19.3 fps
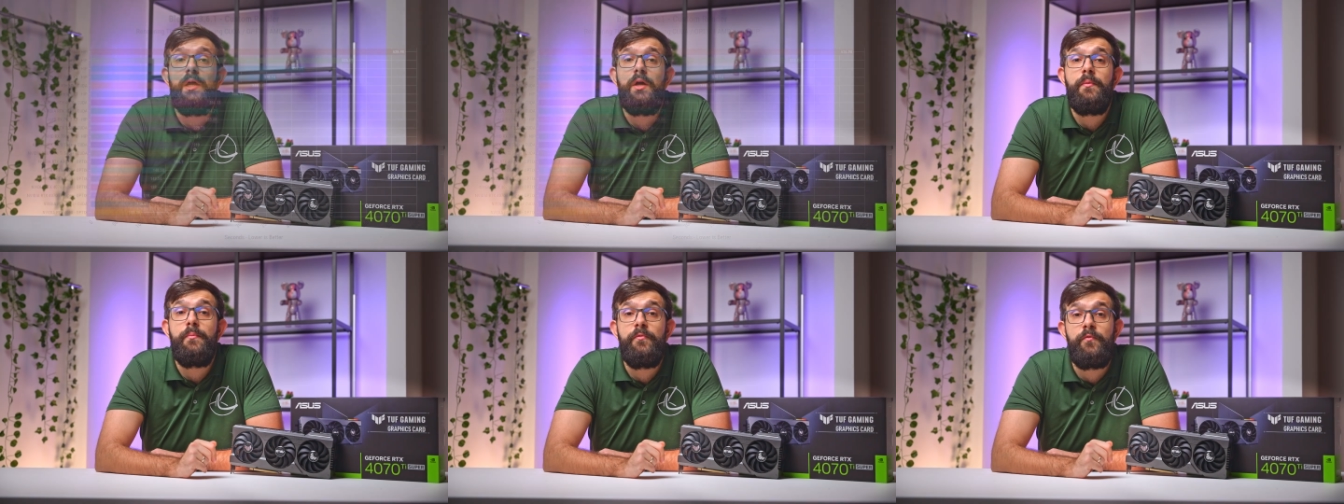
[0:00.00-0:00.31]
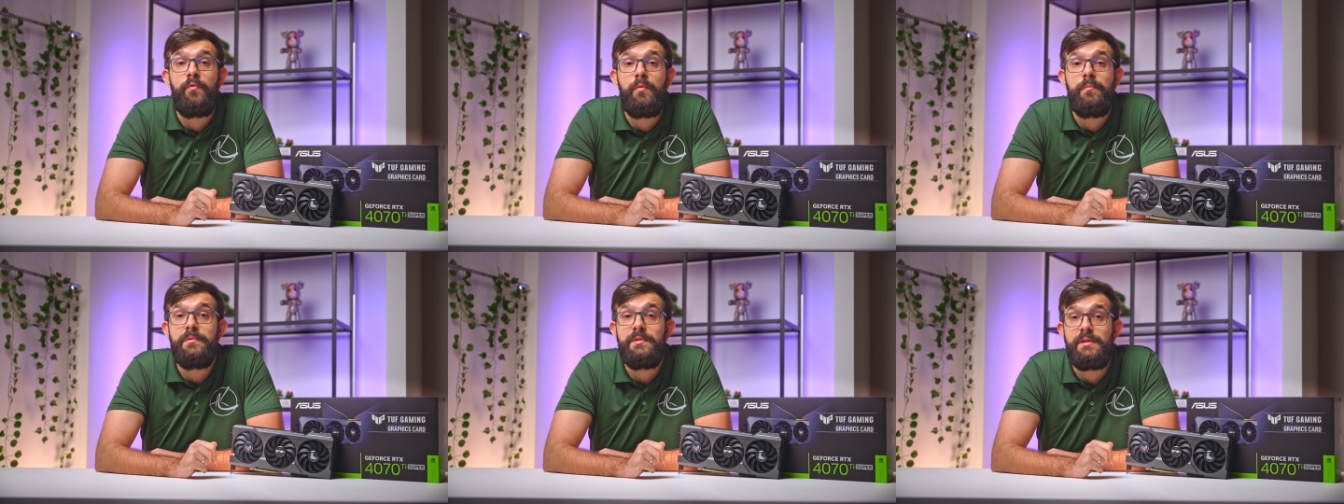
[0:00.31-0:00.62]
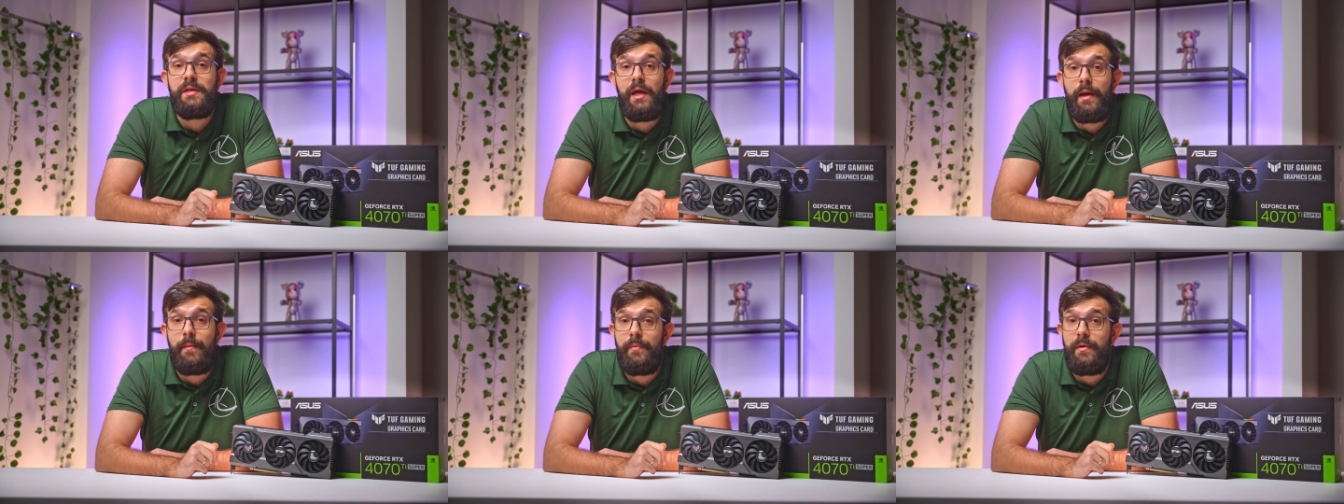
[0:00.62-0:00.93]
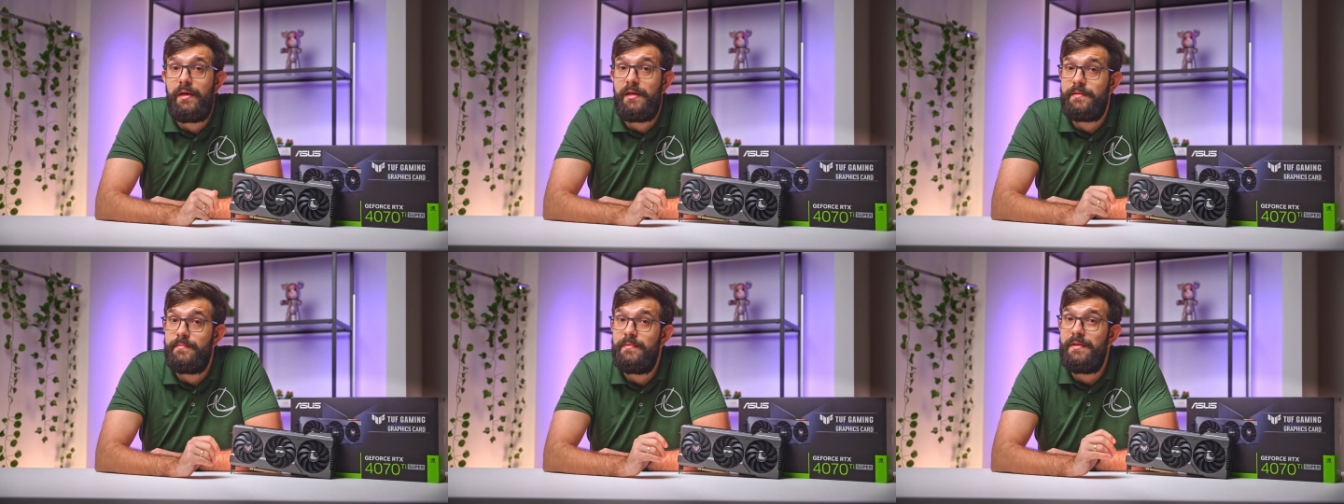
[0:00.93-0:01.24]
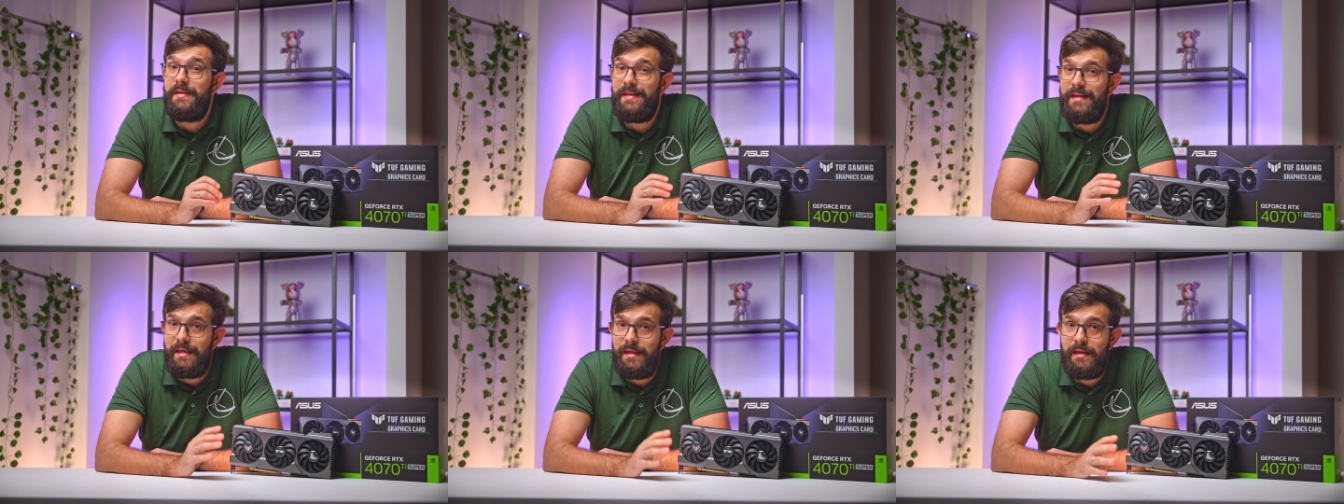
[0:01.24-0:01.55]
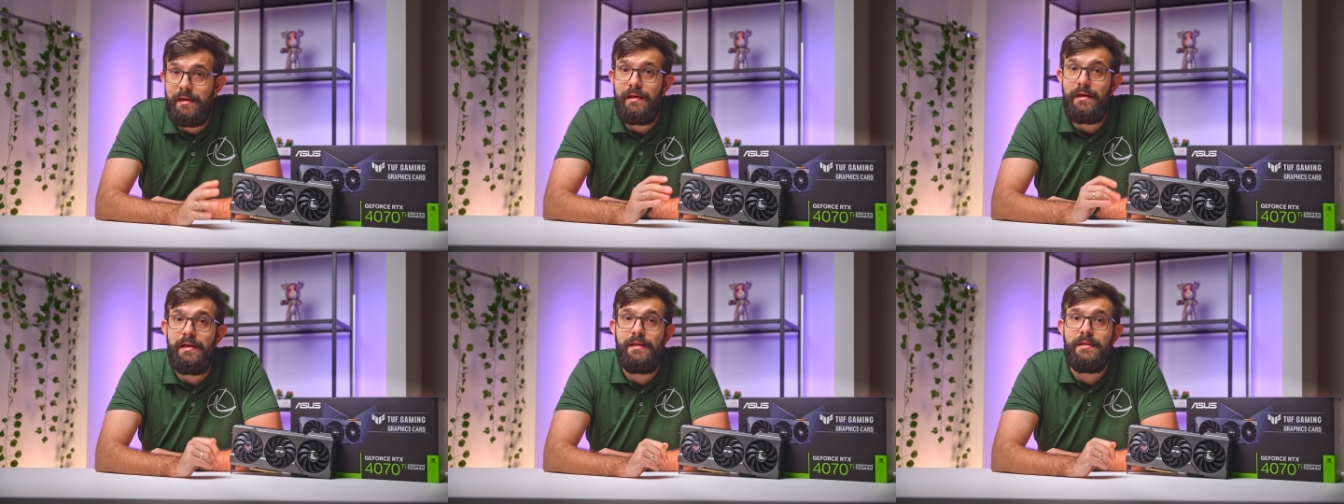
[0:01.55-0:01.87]
narrow performance gap has me
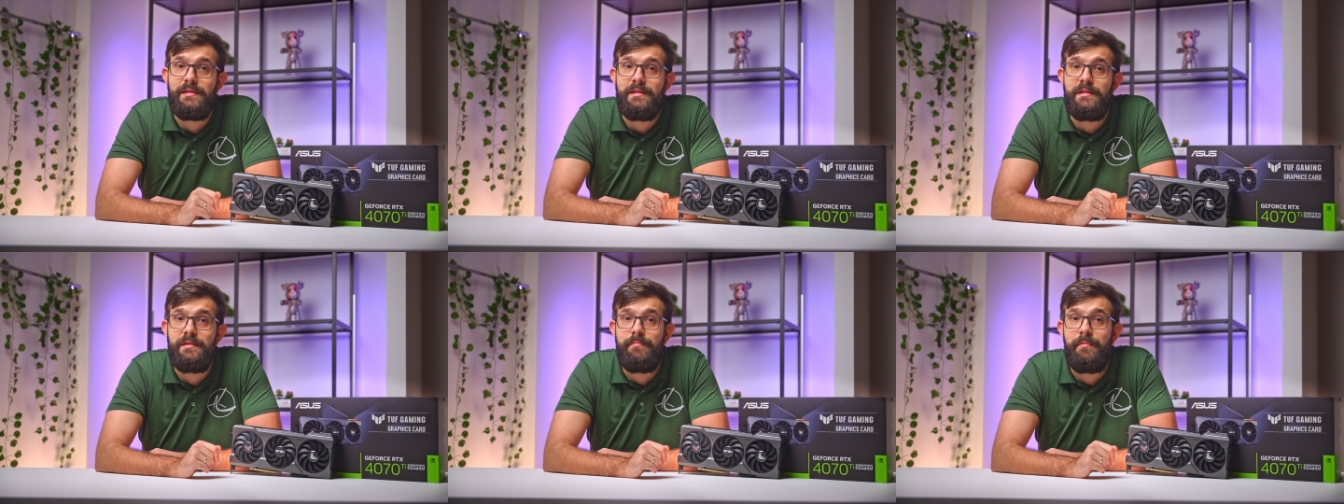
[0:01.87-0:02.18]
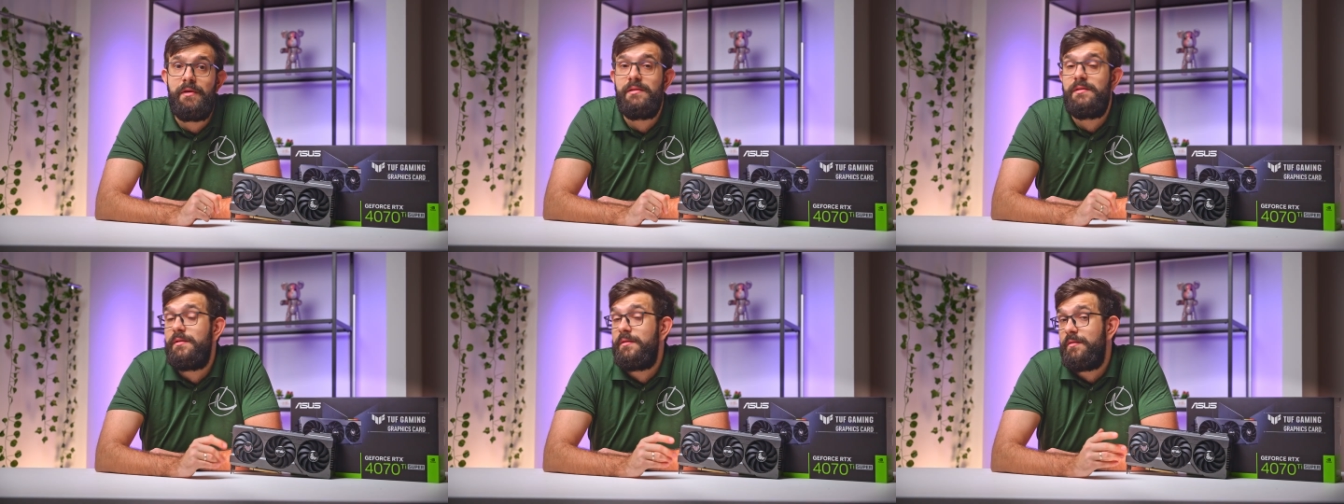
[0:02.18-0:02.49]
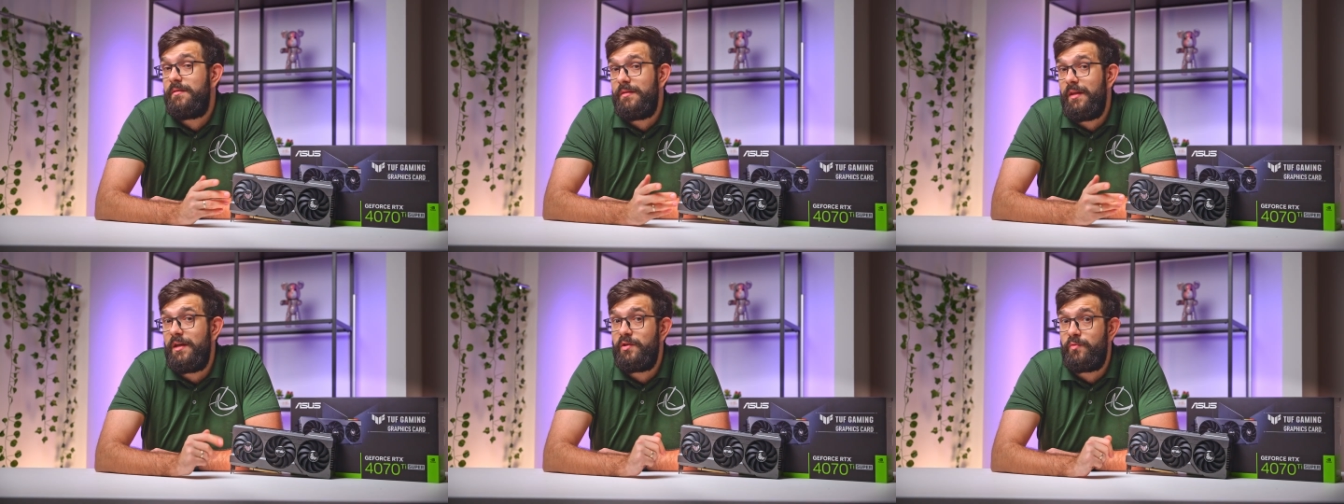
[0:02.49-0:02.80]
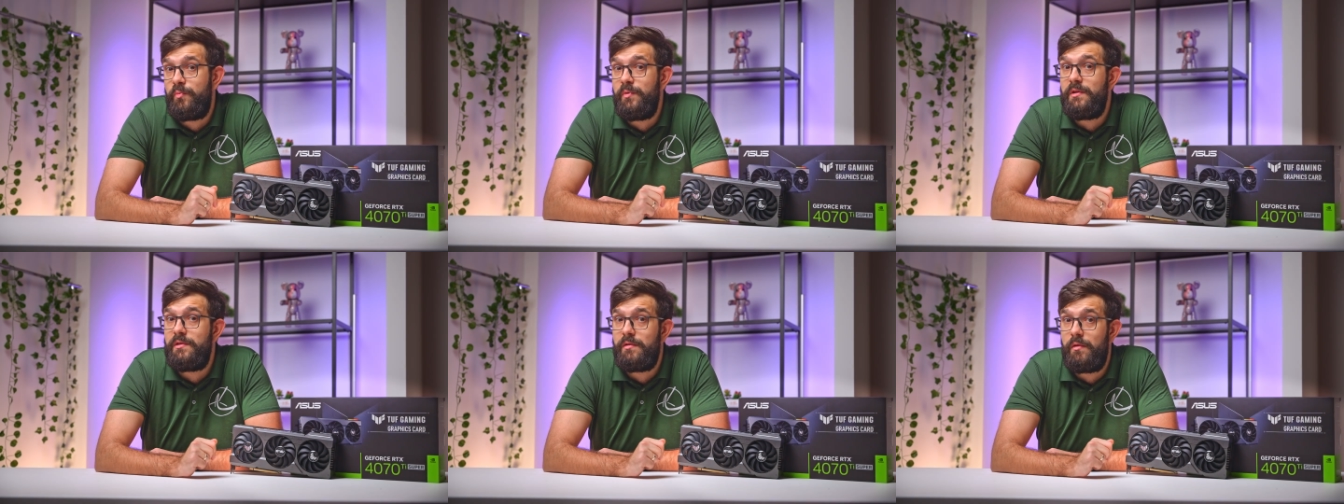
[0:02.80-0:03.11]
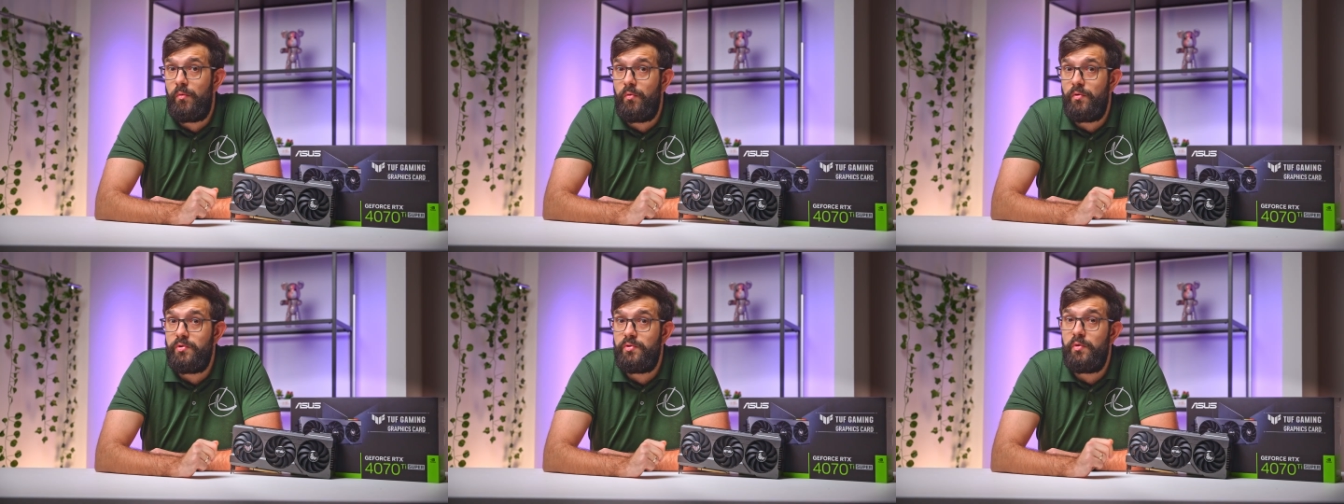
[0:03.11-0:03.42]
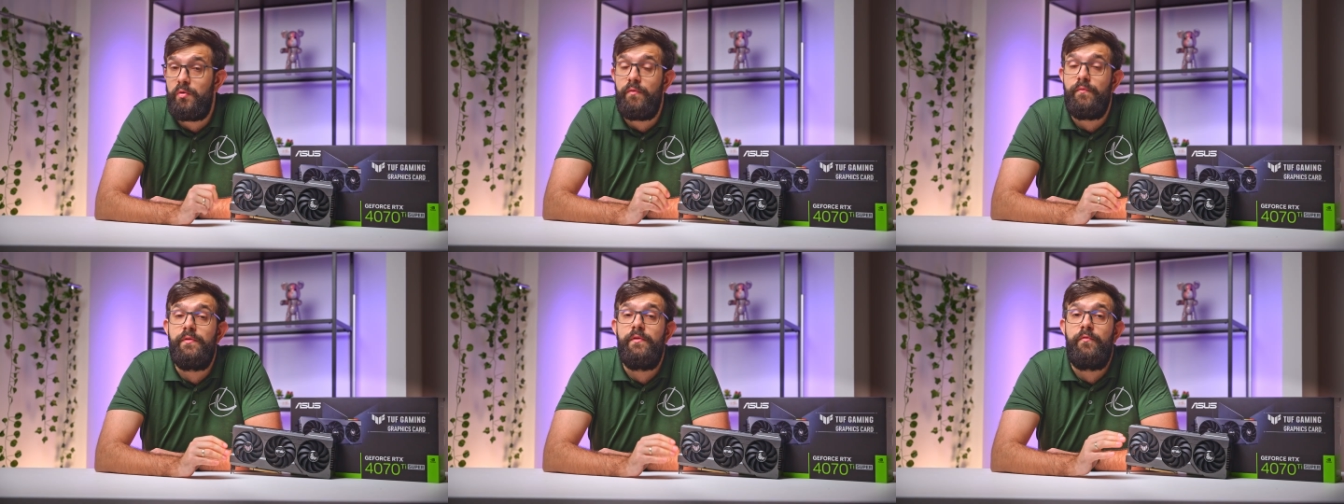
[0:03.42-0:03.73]
eagerly anticipating next week's launch
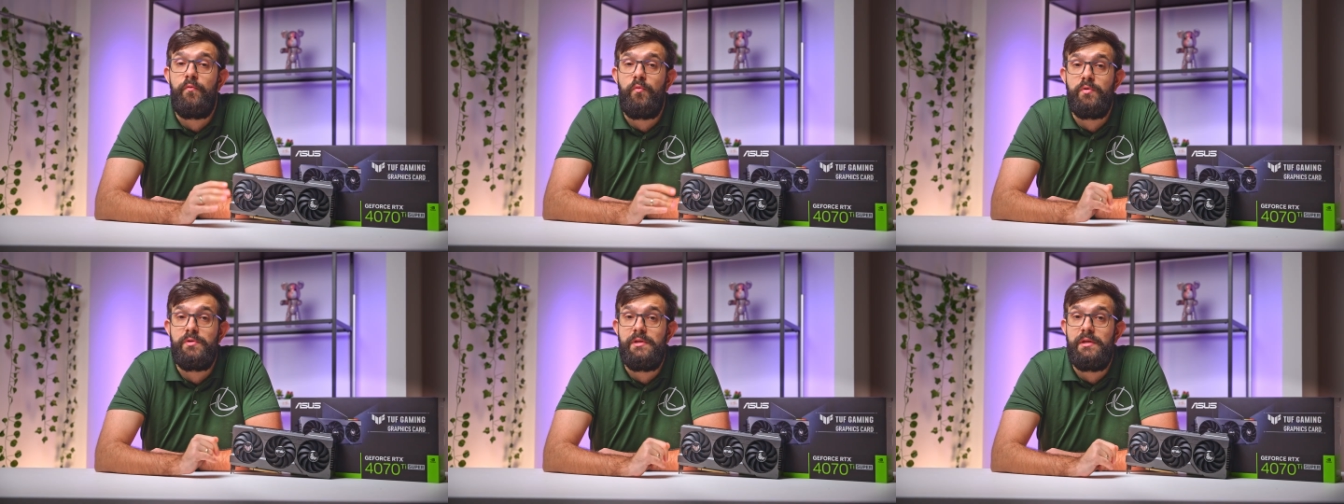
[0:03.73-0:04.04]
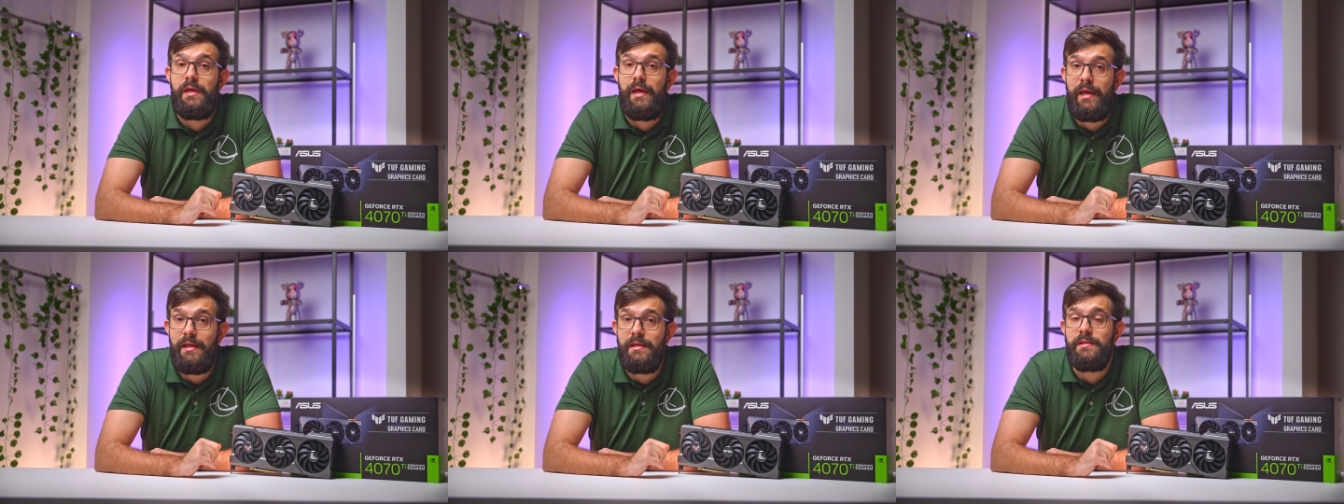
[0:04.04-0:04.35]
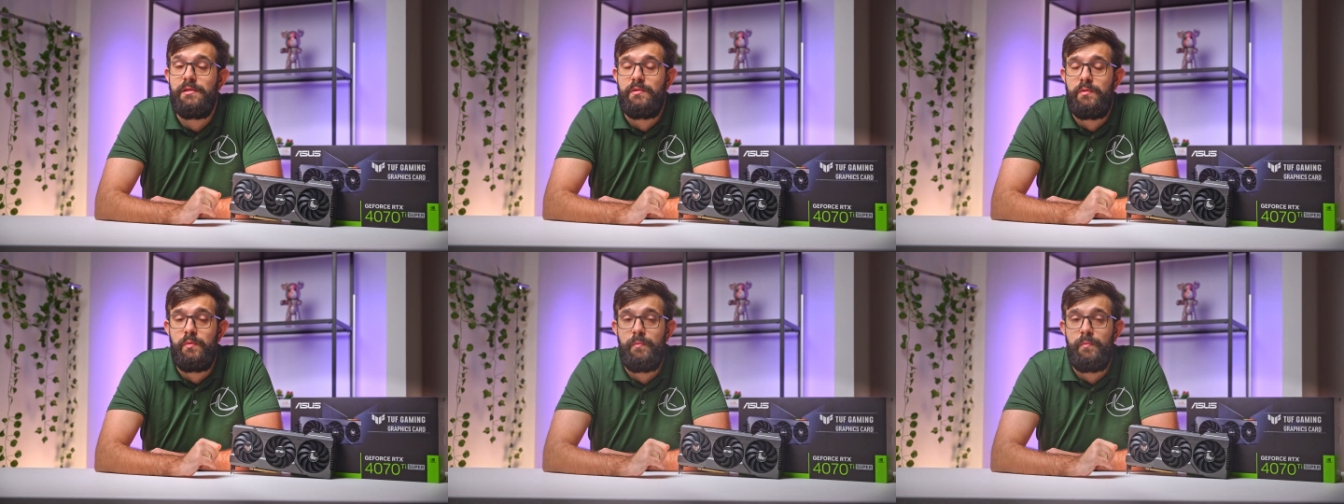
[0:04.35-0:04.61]
of the 4080